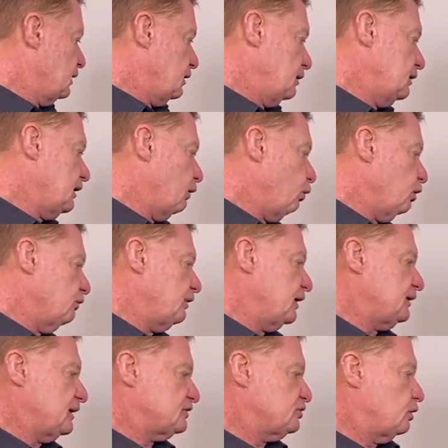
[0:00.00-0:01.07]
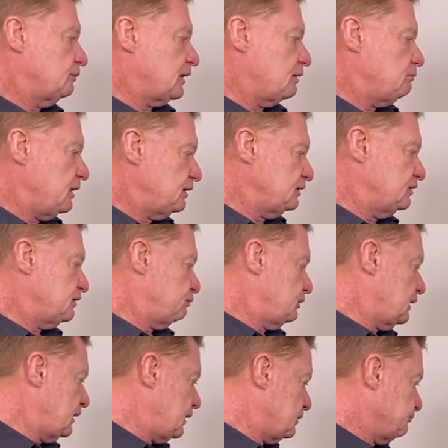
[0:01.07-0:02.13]
all around that time they amended the
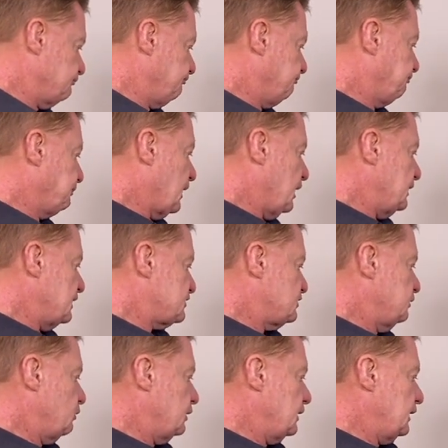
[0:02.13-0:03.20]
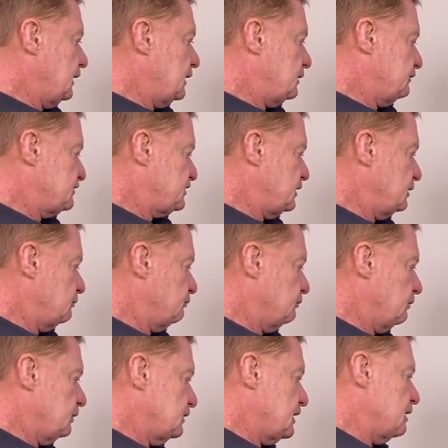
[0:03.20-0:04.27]
plan. That's slightly out of sync,
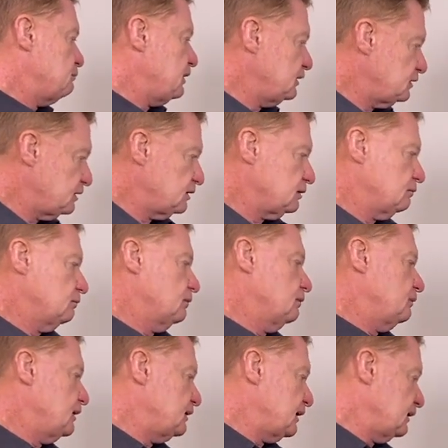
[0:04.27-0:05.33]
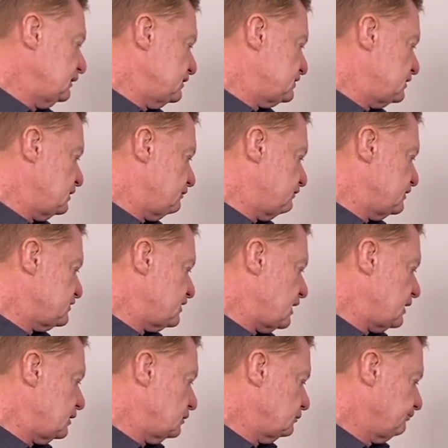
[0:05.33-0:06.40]
but they amended it, then they listed it for
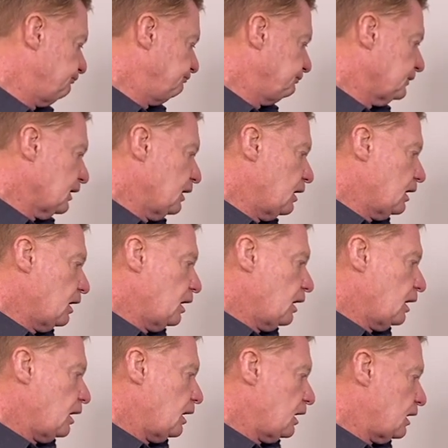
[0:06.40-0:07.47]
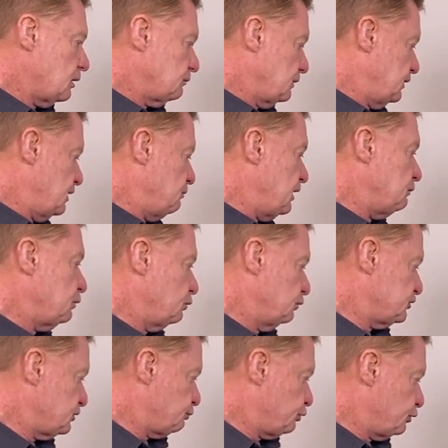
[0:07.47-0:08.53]
sale. The amendment
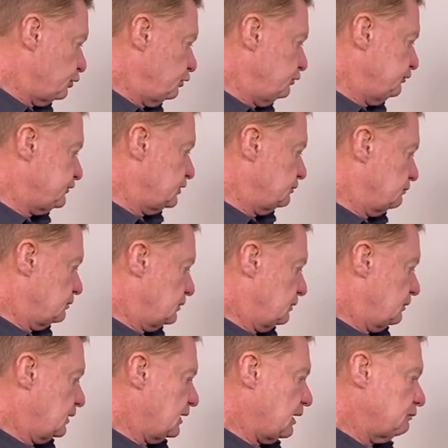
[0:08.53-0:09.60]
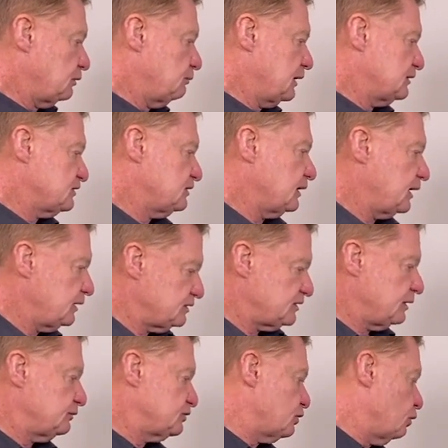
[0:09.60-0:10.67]
was approved a couple of months later, so
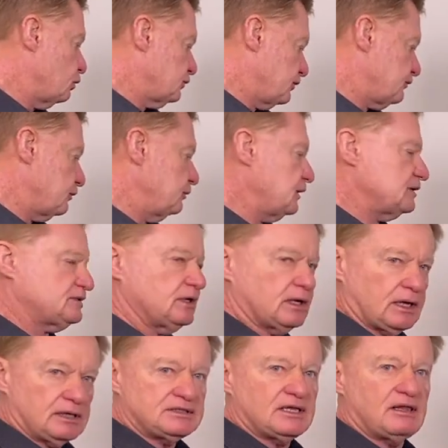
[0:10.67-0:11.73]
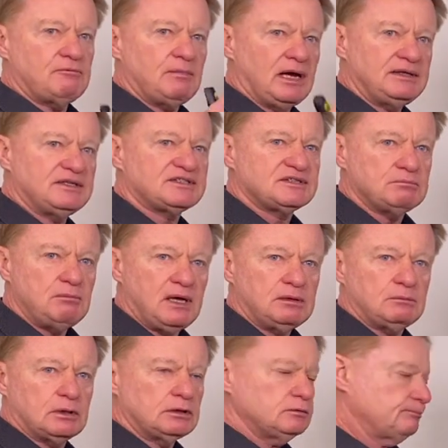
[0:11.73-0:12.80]
it's gone through, that's okay. So they made this
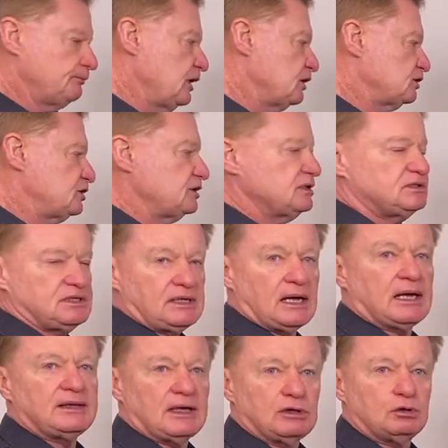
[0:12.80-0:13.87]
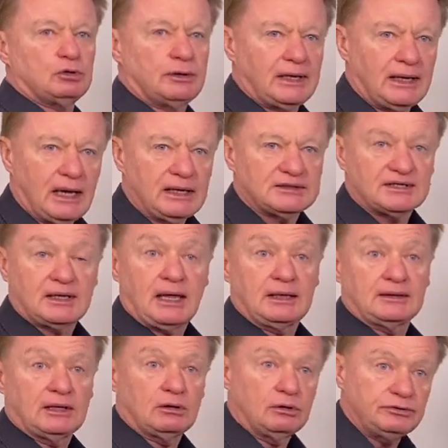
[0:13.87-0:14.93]
amendment to the DA they already had. So
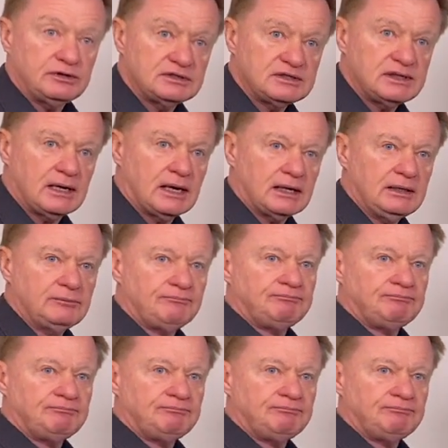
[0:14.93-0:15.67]
they got the DA